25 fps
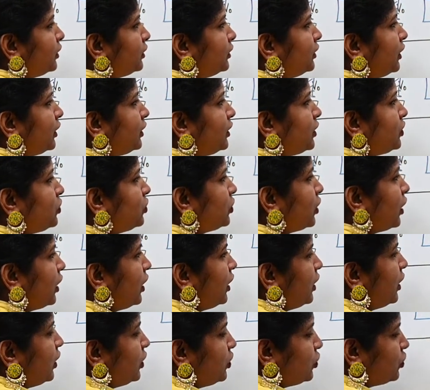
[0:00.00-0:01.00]
That is
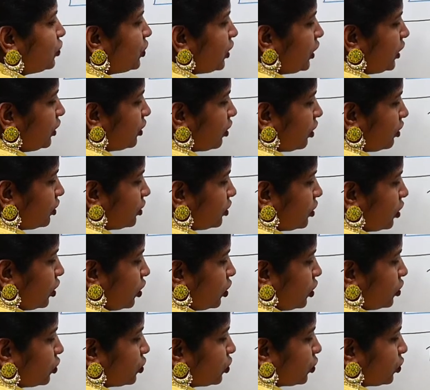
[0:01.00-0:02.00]
C naught.
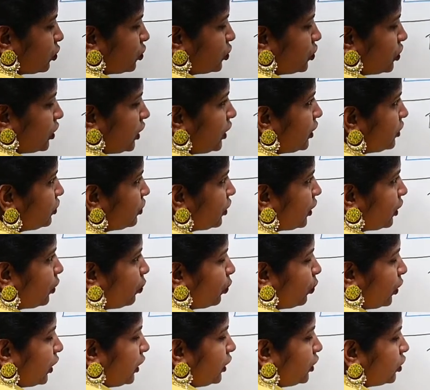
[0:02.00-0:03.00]
So C is
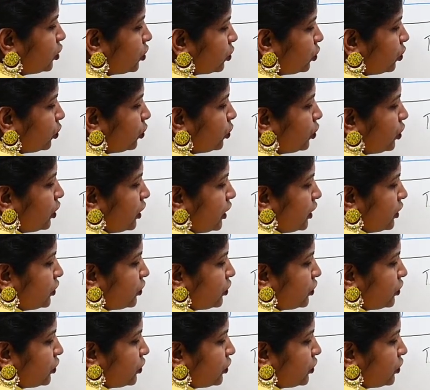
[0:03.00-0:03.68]
equal to